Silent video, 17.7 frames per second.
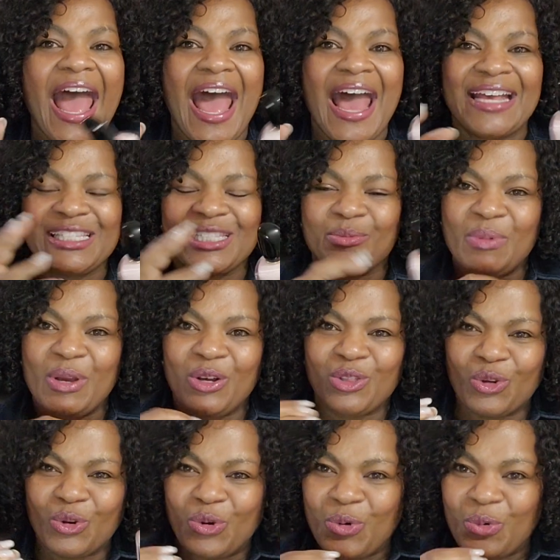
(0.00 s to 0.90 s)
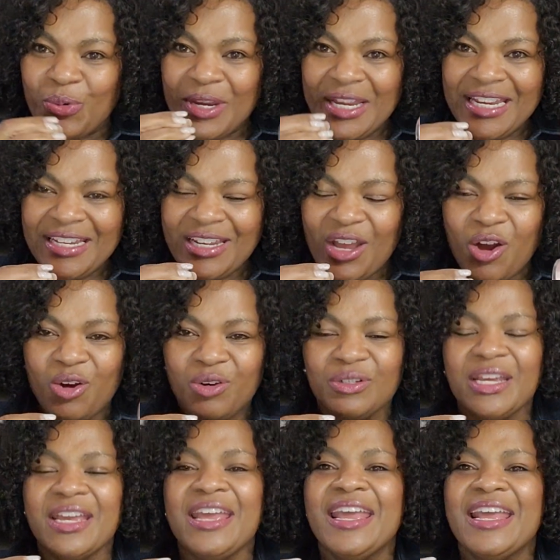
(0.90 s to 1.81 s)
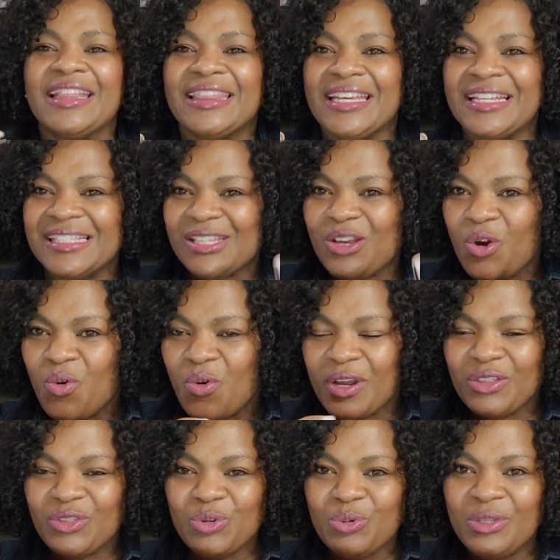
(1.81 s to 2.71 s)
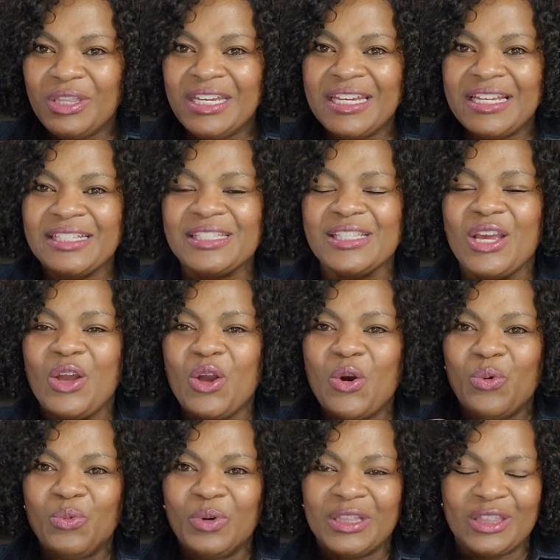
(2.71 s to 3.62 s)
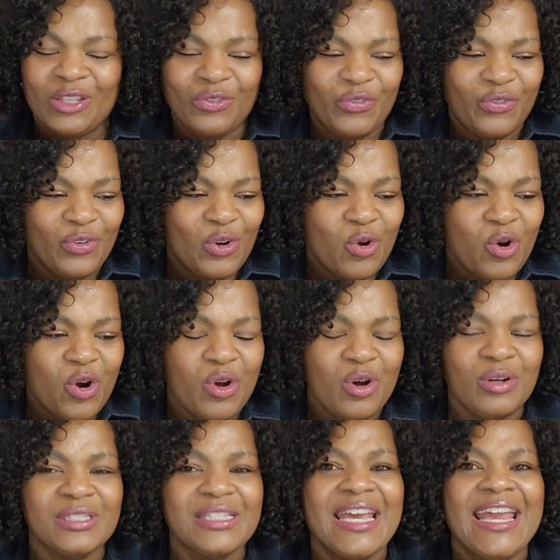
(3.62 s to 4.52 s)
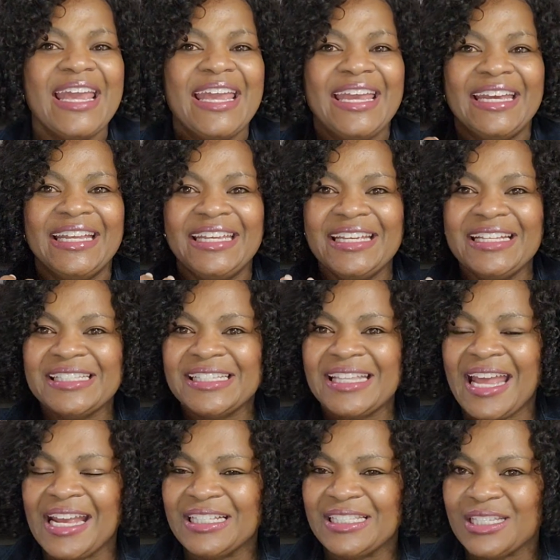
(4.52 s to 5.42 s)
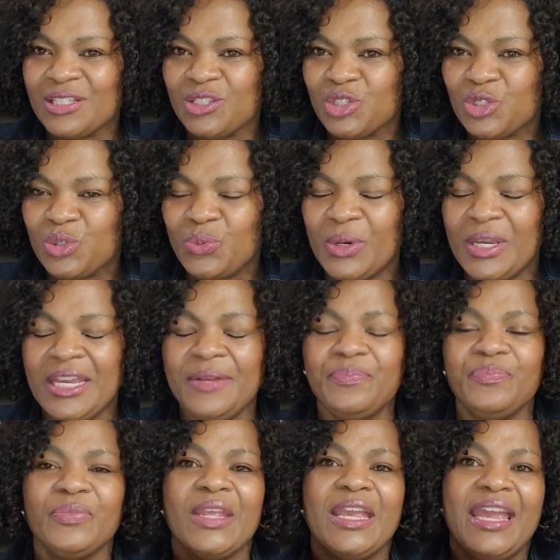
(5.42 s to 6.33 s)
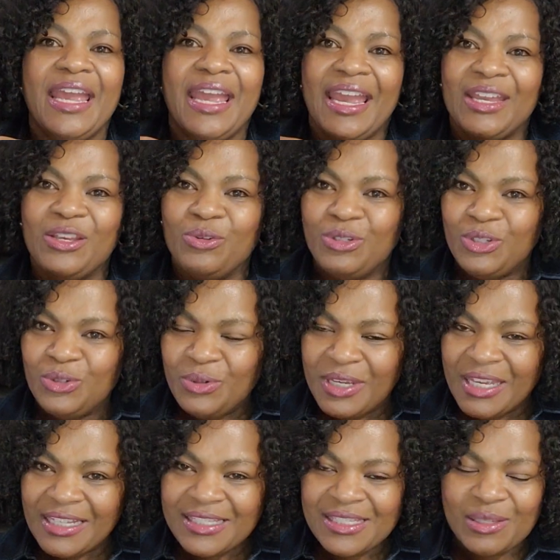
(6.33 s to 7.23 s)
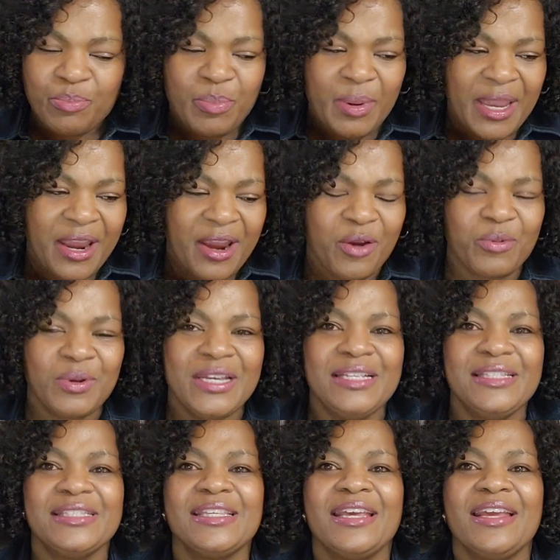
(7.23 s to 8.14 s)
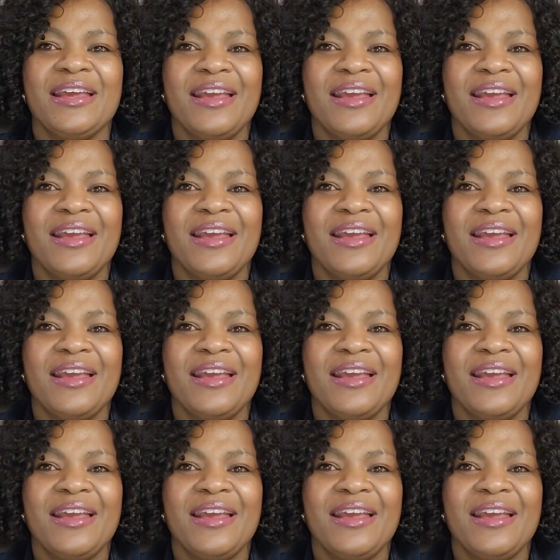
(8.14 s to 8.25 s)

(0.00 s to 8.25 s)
I smell the green note that's going through this with the florals. It is nice and sweet, and you do get some berries.